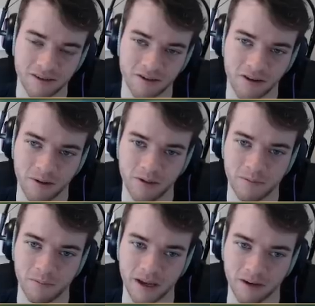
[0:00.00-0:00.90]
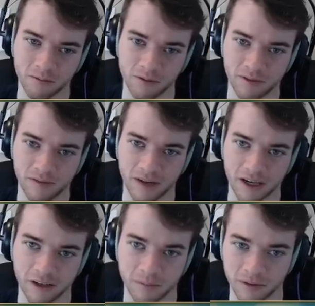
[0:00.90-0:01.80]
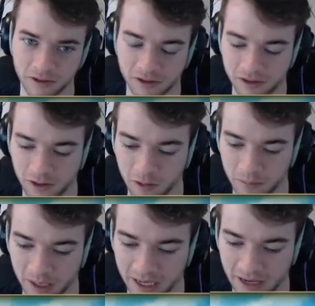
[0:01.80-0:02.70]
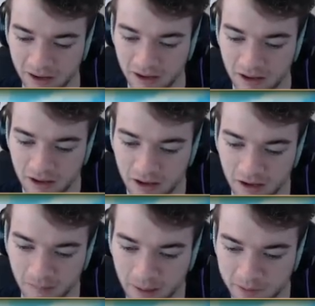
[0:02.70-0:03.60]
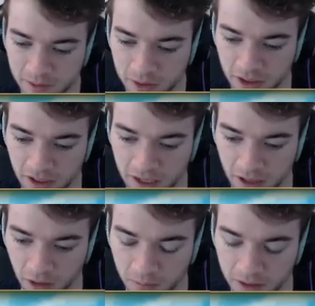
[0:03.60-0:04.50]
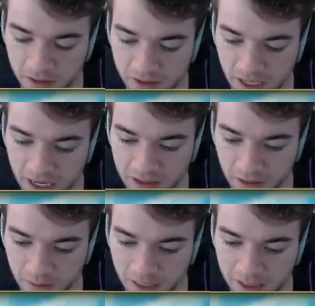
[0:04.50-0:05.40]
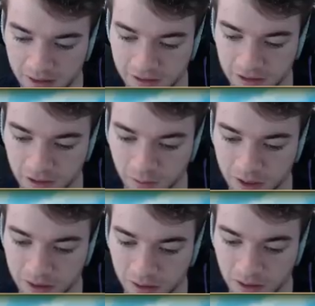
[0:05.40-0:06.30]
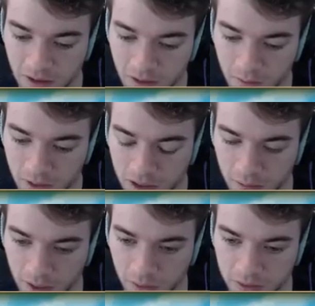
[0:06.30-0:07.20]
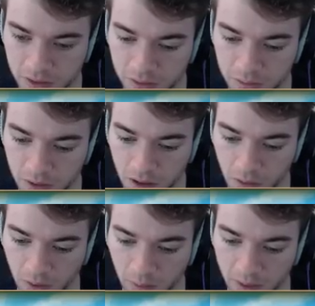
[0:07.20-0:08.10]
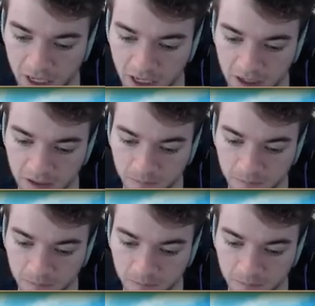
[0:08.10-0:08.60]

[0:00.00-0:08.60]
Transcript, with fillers: Oh, I wish Pangoro was viable. So bad. Um, I'm switching out because I don't like this situation. We go out to Araquanid.